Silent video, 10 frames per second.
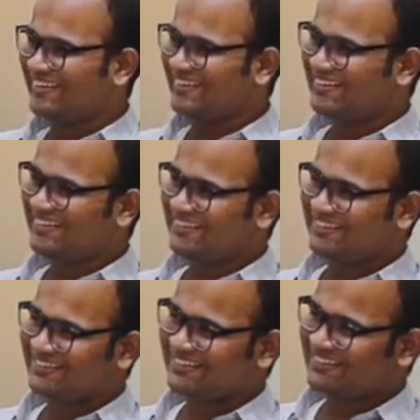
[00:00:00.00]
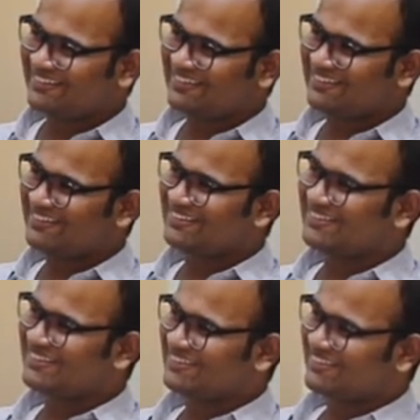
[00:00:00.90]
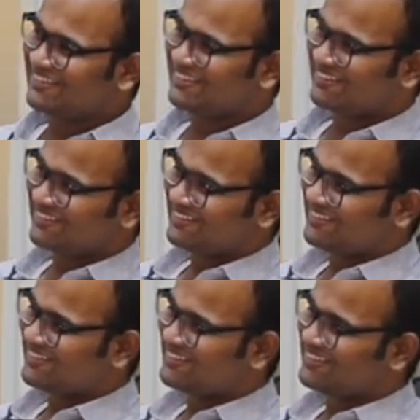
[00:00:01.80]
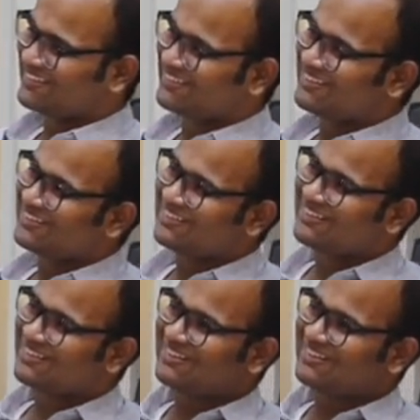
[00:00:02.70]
The person shown says nothing.